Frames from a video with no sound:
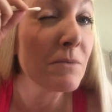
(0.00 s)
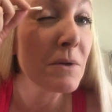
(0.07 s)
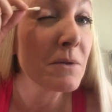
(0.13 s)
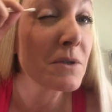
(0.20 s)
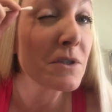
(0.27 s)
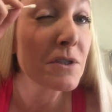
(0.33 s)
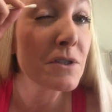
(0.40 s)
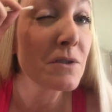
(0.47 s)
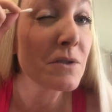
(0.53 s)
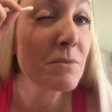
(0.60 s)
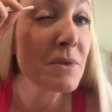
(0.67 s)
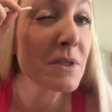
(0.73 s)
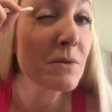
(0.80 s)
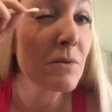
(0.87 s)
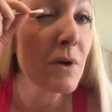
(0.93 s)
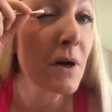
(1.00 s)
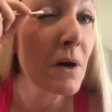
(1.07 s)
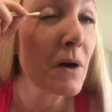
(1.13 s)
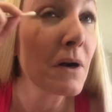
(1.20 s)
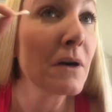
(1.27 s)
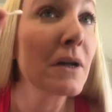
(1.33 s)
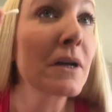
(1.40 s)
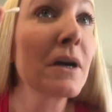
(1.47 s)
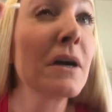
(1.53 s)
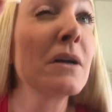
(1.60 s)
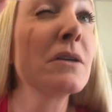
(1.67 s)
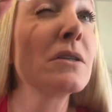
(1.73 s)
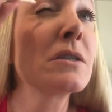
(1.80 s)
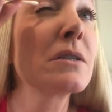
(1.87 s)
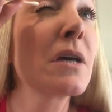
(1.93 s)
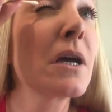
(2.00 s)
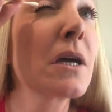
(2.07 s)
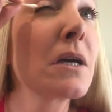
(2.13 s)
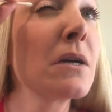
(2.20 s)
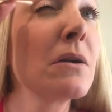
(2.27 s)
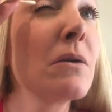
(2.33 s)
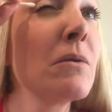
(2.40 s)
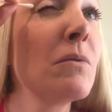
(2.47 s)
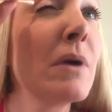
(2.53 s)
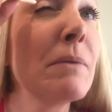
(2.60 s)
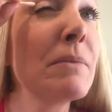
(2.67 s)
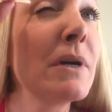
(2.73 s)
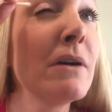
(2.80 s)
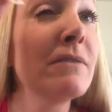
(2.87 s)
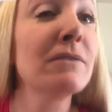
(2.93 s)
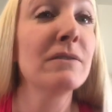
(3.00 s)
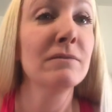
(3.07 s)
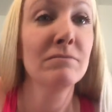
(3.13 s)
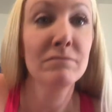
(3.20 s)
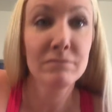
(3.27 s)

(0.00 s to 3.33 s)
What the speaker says: Maybe you should just use a piece of water and I kind of just like, you know, wipe it off.